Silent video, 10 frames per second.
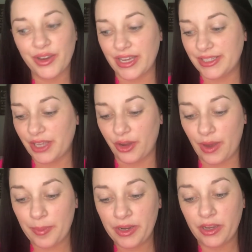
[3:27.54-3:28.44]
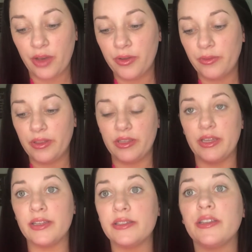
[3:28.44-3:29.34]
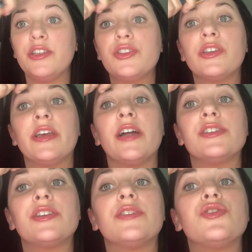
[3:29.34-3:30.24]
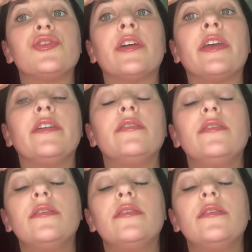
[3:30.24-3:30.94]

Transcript: Okay. Okay, so I'm going to go in with this, and usually I just go straight.